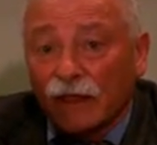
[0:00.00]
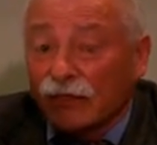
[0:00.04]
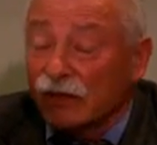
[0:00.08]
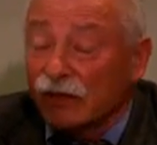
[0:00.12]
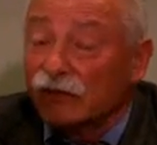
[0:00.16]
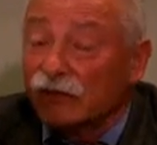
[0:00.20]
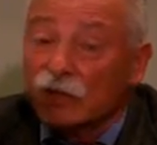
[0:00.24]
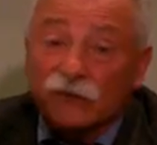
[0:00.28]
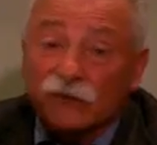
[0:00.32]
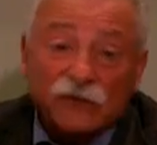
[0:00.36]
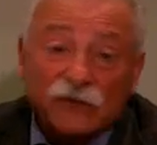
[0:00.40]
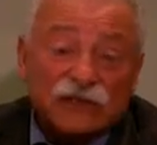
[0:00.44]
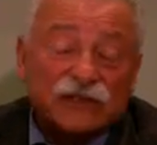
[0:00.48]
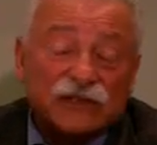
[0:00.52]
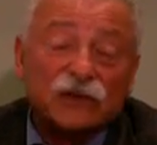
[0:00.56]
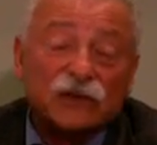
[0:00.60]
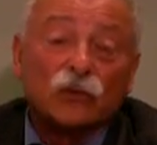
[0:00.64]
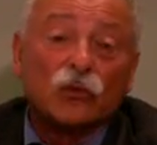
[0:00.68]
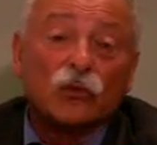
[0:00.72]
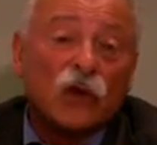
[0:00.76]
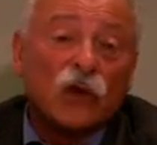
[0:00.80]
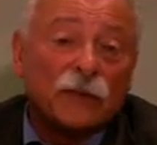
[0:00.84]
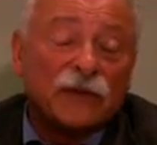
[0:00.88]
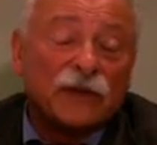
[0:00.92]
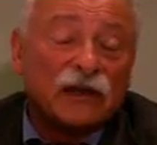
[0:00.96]
The difference
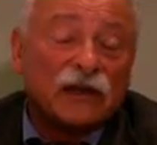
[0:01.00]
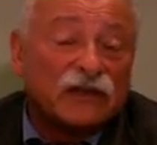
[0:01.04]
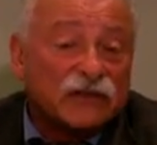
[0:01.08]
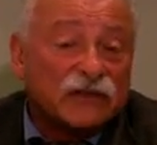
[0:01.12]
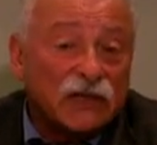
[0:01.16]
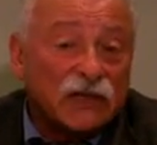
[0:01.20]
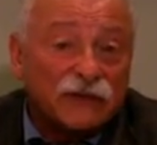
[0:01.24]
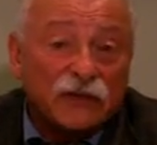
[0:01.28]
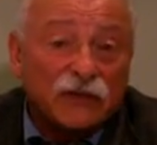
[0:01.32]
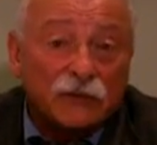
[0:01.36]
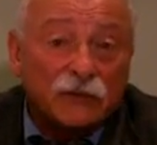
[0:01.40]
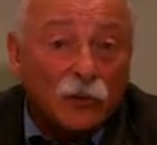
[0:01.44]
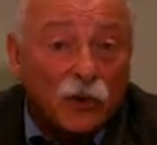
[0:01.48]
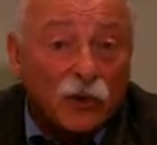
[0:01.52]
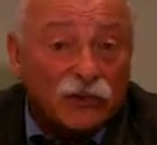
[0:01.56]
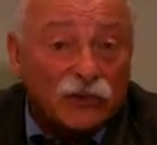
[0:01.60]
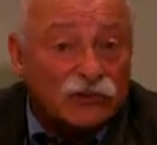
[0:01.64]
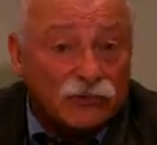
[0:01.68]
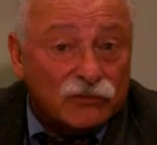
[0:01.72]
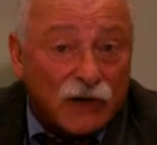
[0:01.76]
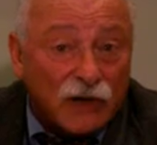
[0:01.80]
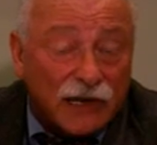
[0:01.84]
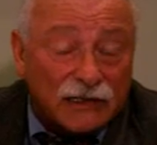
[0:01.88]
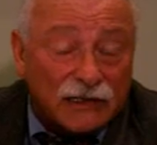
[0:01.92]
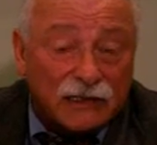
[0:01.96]
in women is even more
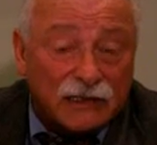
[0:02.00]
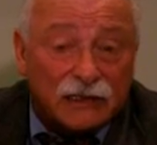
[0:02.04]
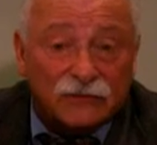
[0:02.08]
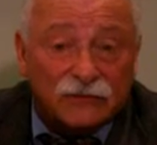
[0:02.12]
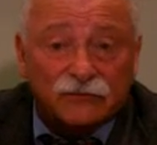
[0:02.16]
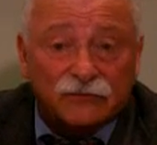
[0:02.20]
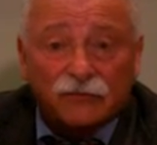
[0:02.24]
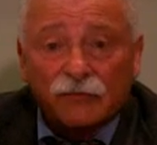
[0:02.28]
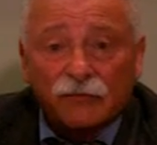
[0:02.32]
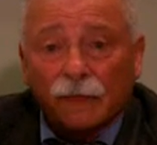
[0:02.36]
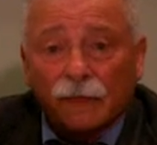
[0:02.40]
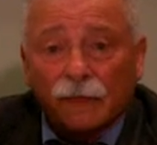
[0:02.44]
striking.